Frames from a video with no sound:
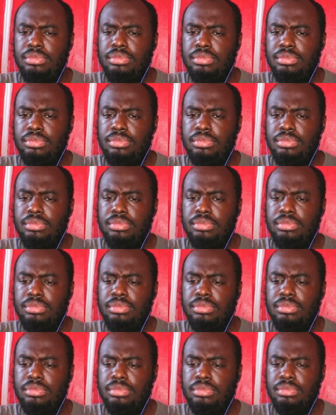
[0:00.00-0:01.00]

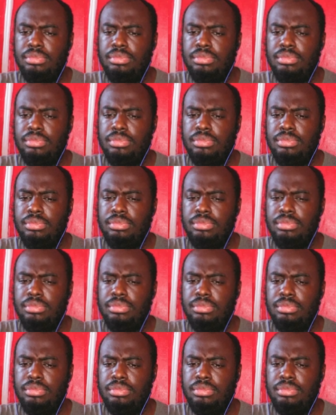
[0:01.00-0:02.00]

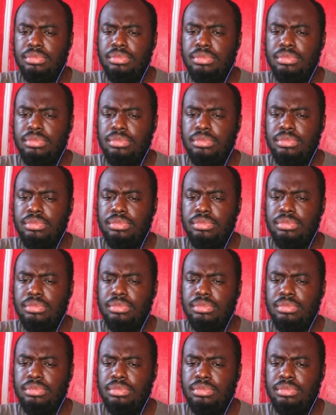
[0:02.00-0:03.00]

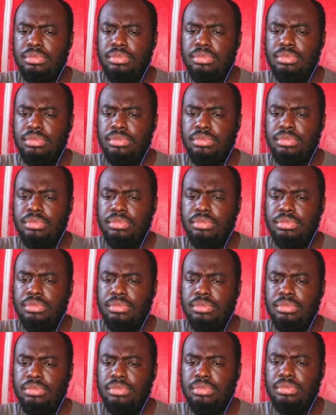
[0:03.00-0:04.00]

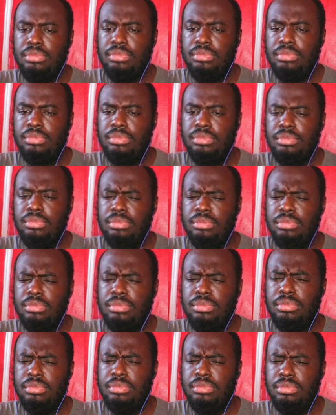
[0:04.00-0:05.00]

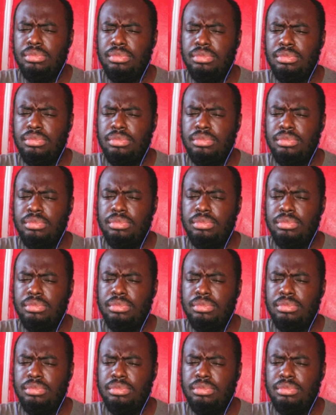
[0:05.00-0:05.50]
No words are spoken by the person on screen.